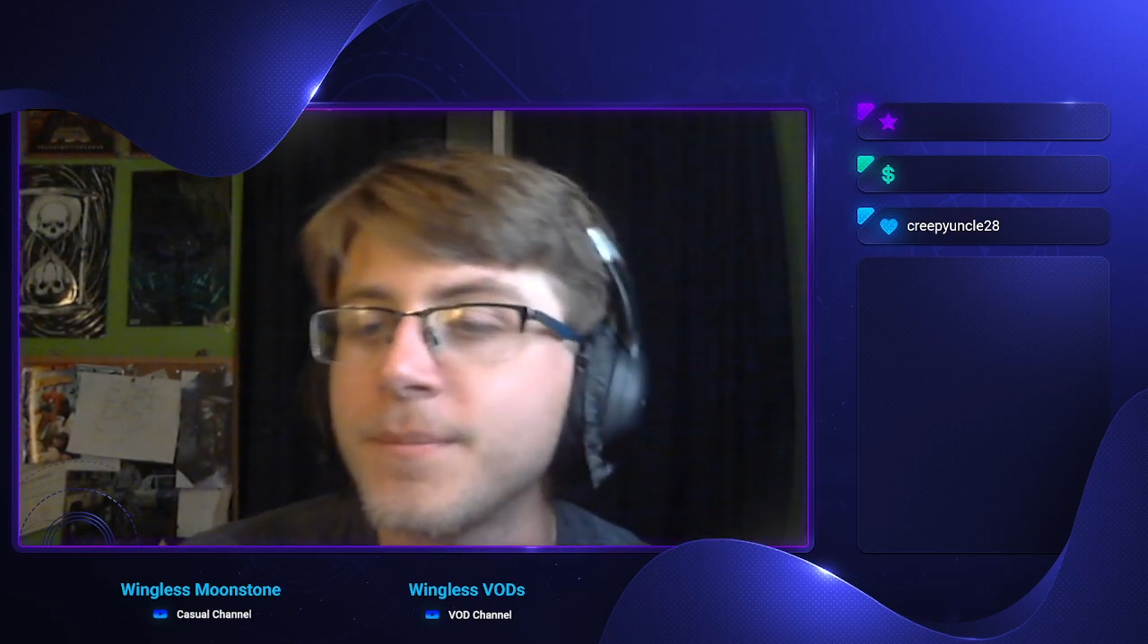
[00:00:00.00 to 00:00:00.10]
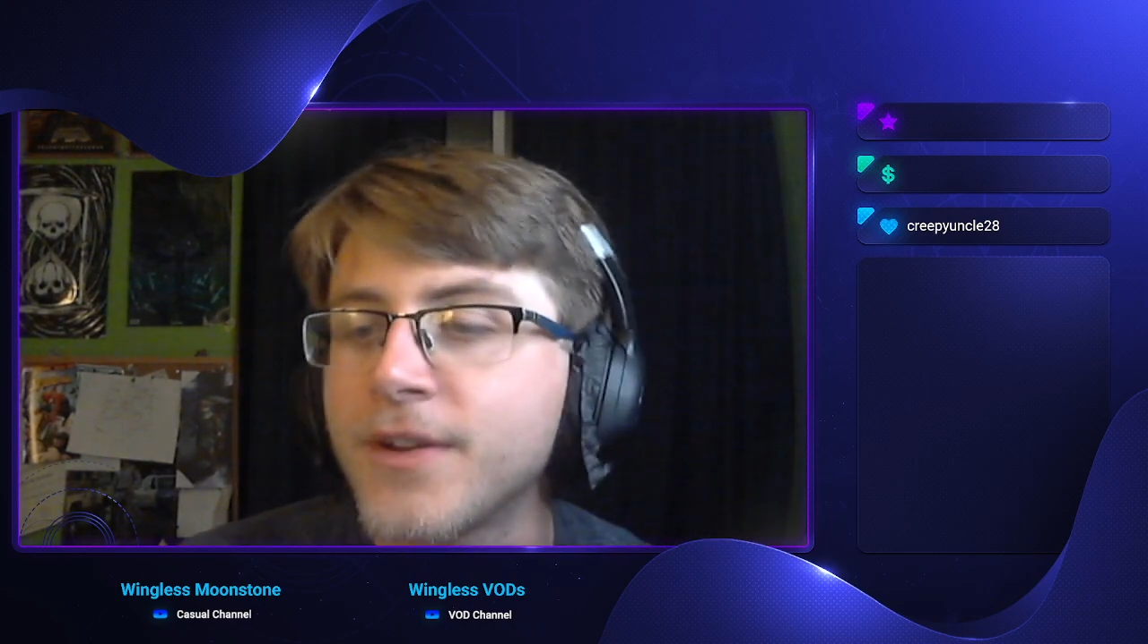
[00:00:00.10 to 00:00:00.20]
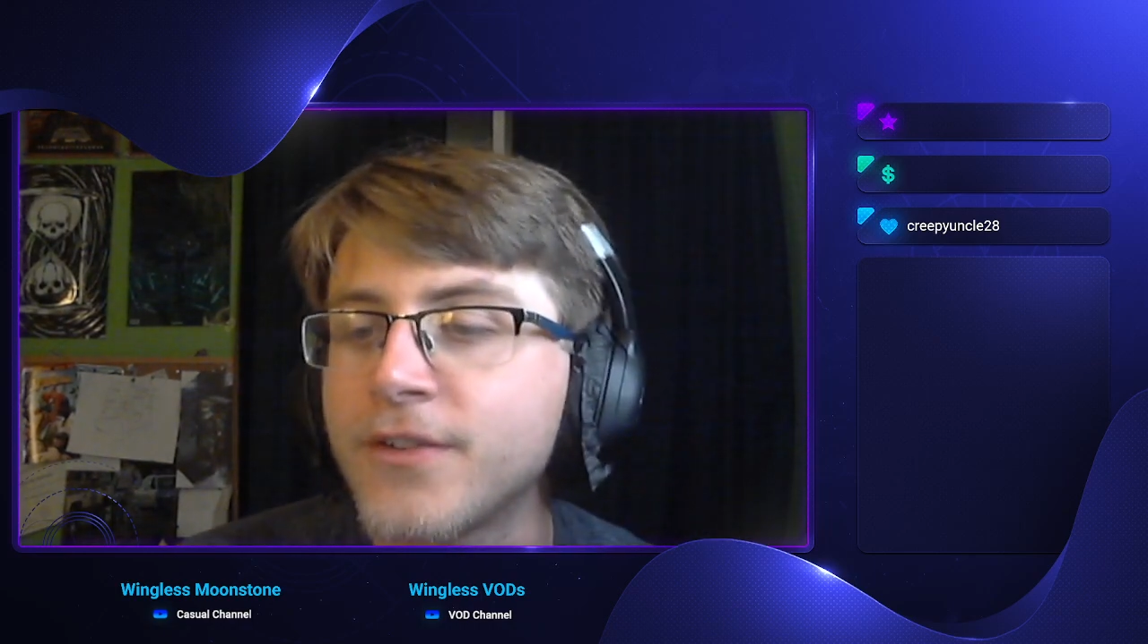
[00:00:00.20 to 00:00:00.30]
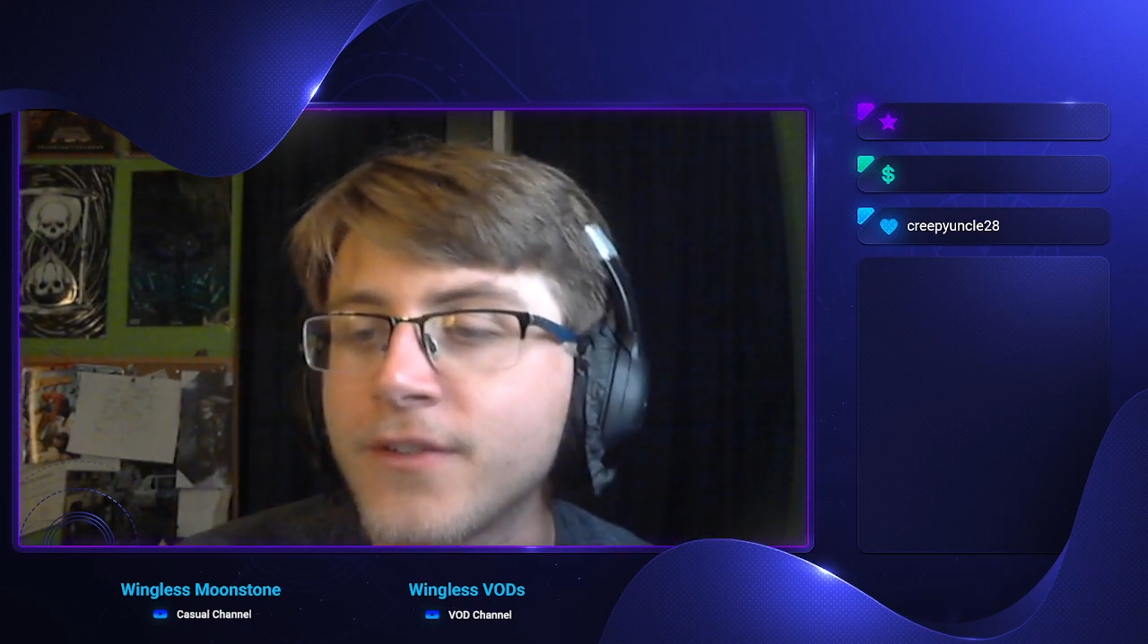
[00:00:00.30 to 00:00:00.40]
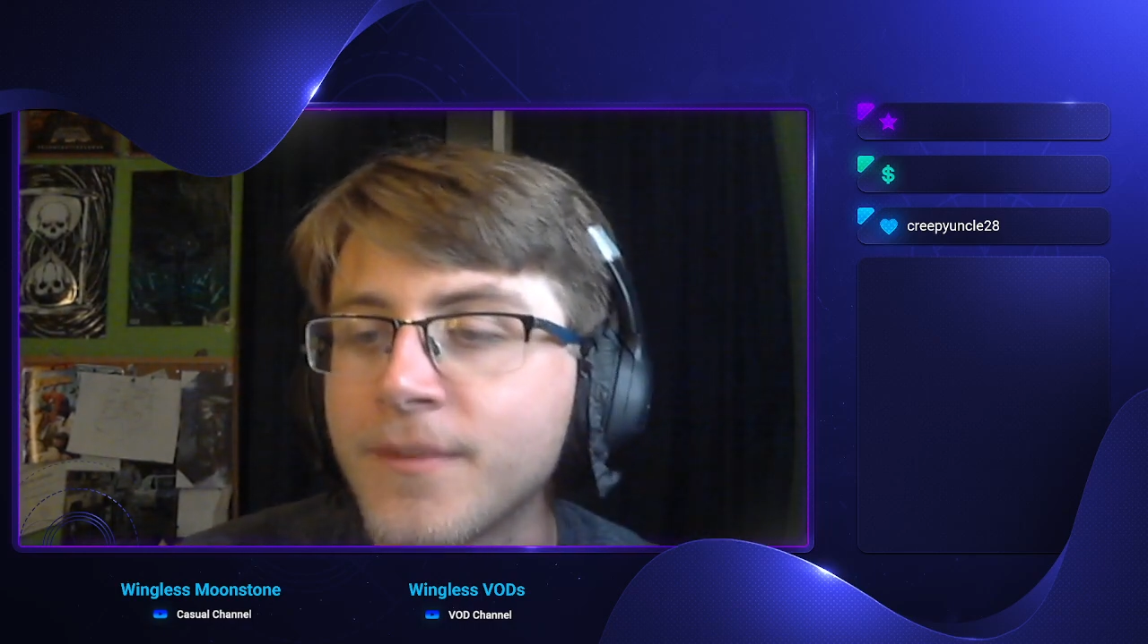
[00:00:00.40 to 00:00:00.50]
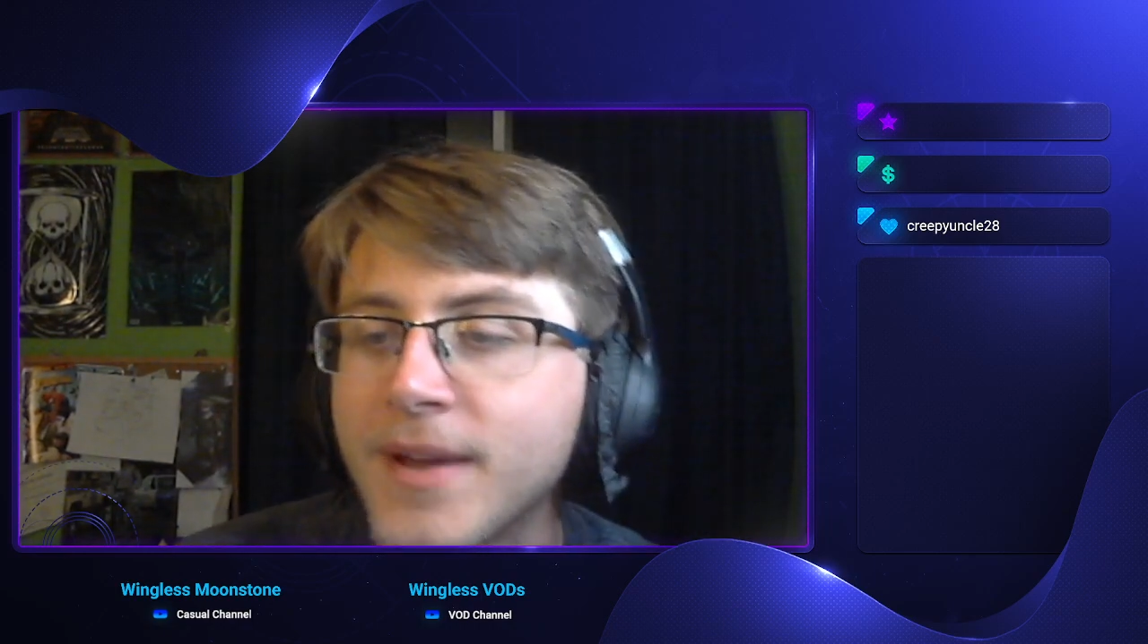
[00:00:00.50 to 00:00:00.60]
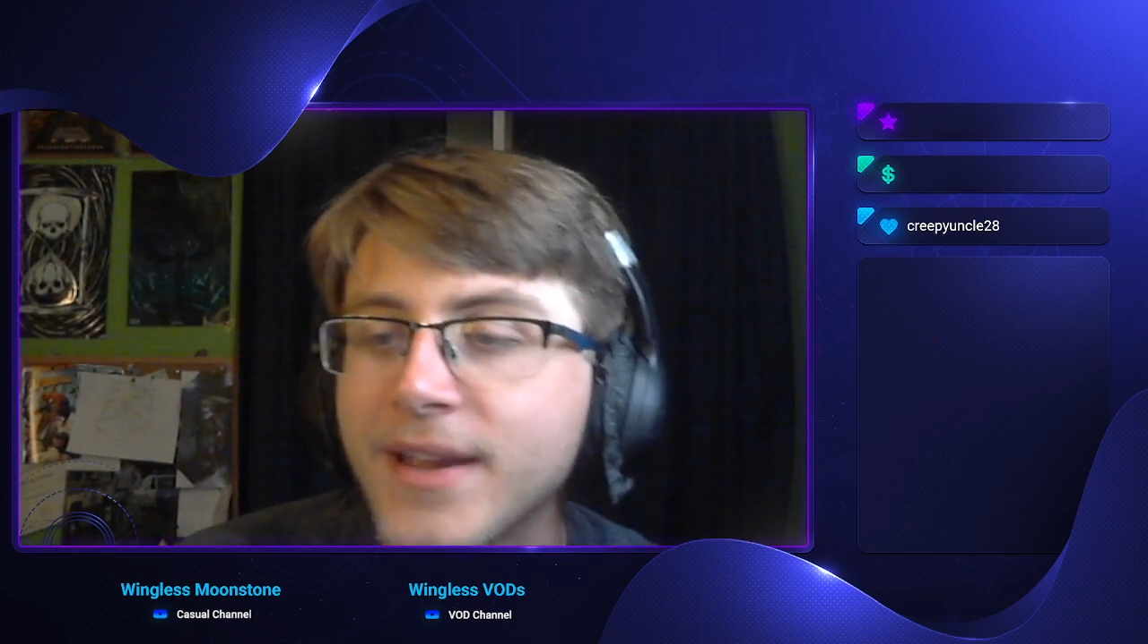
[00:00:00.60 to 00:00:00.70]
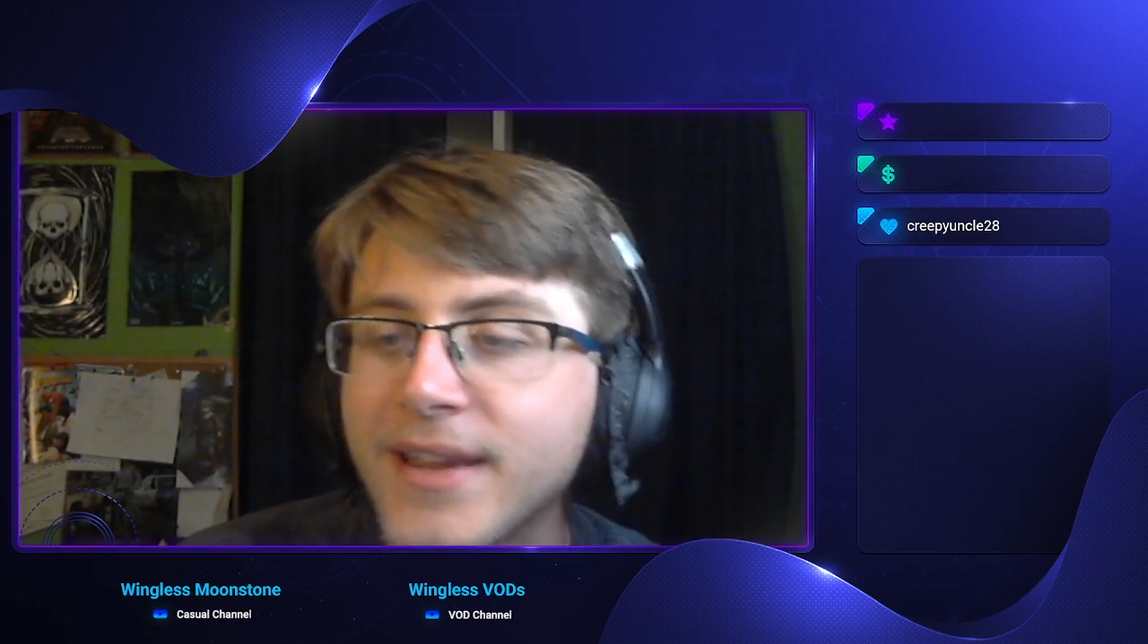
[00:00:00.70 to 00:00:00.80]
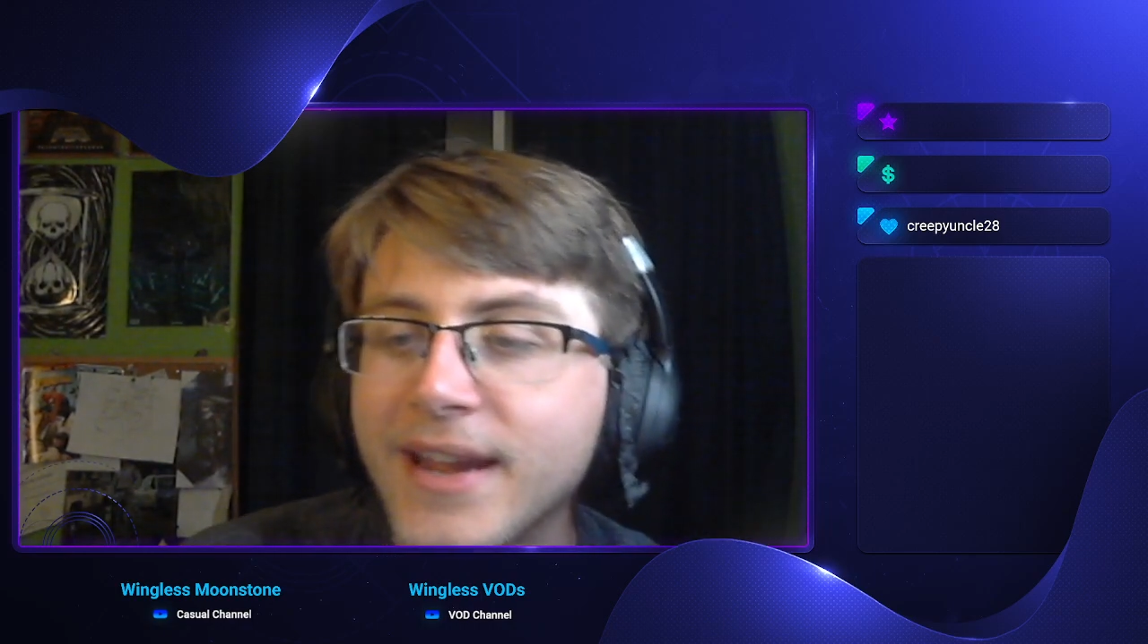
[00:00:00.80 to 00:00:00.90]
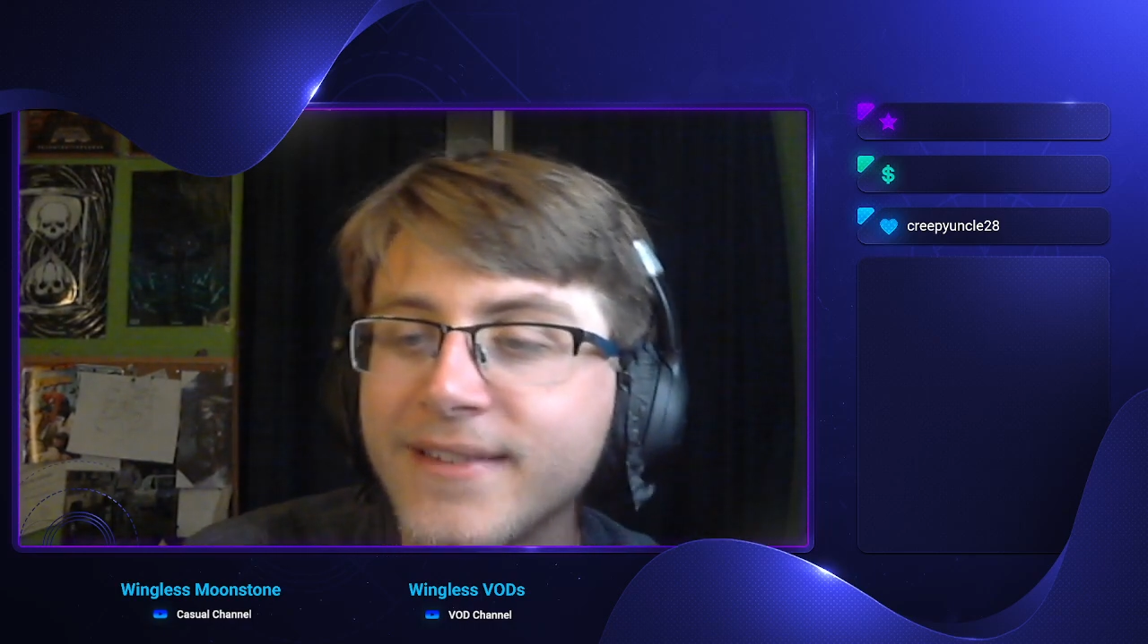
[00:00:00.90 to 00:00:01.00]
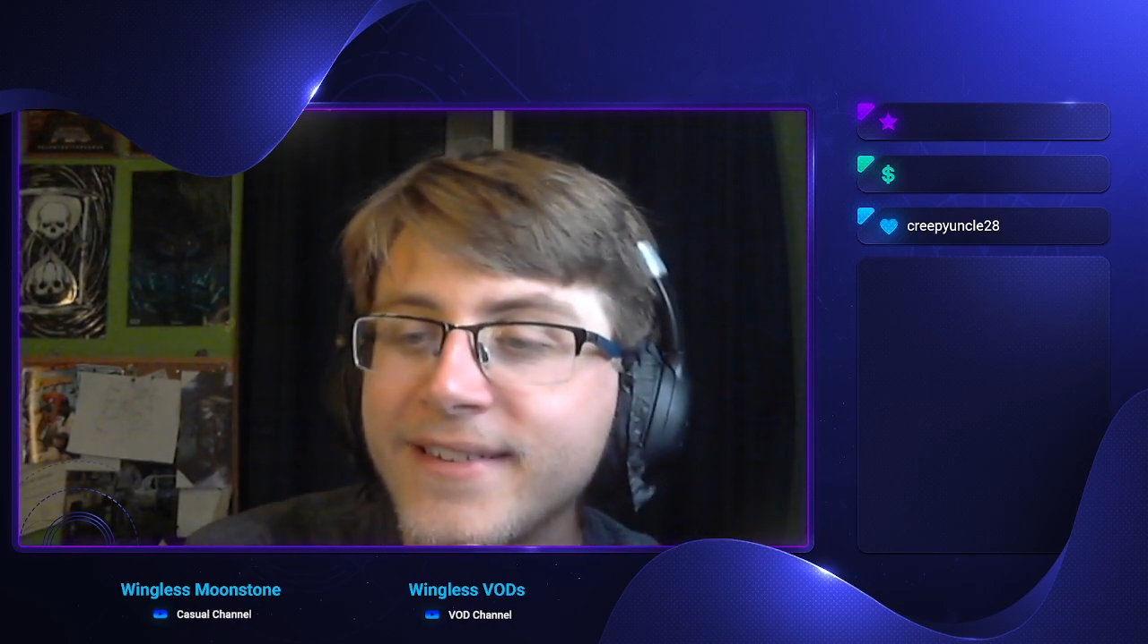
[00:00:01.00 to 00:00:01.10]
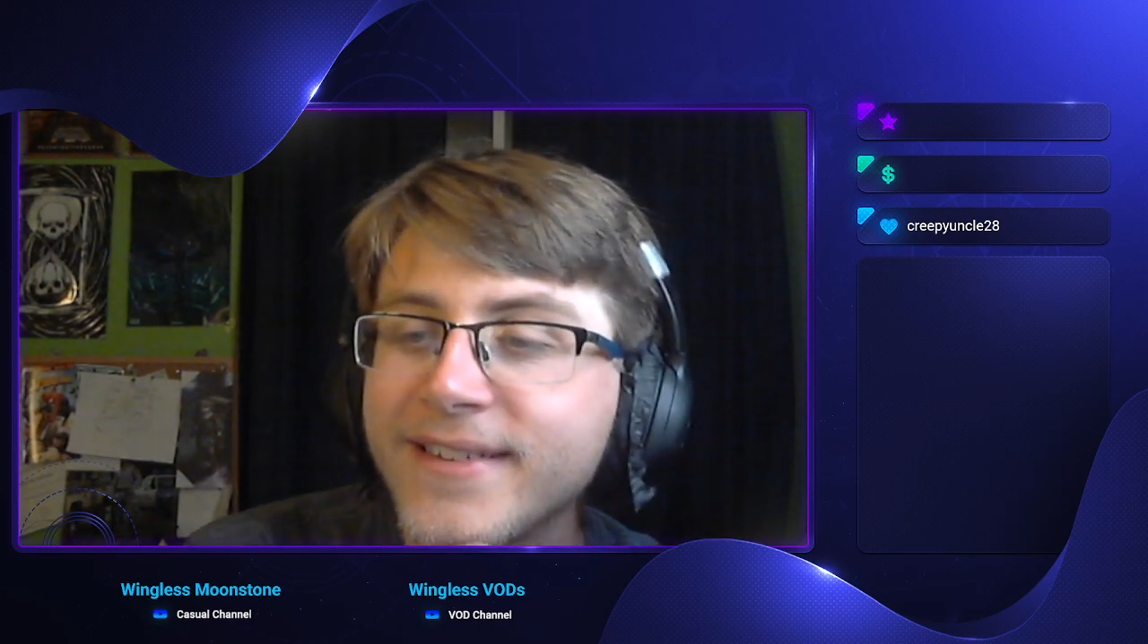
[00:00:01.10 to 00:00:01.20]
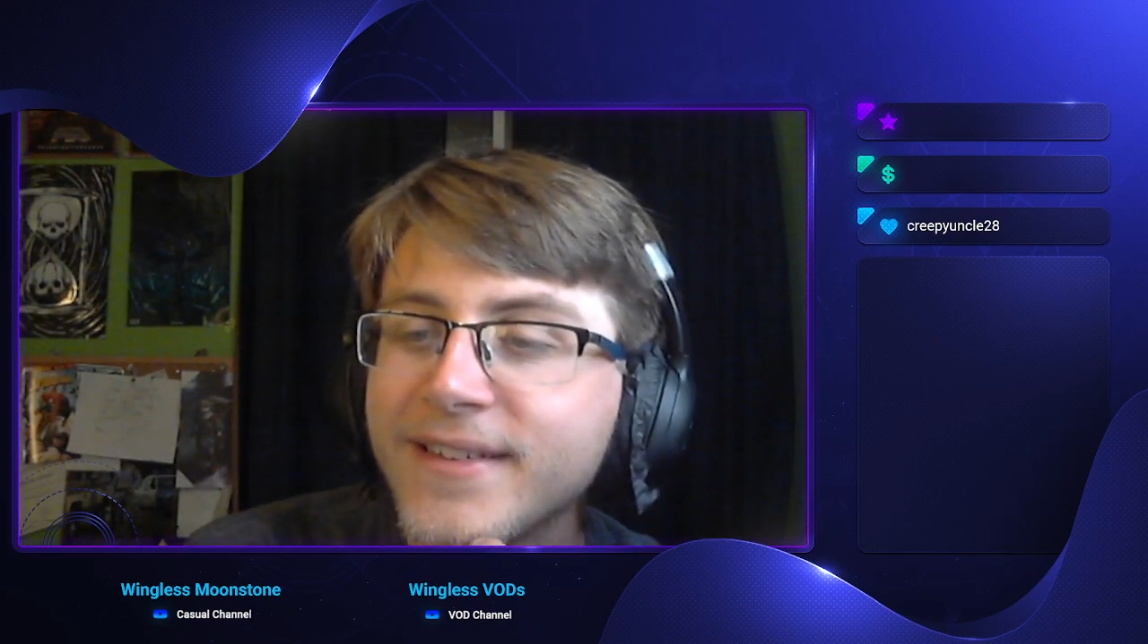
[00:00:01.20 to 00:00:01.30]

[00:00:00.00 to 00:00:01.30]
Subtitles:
pictures of my cats.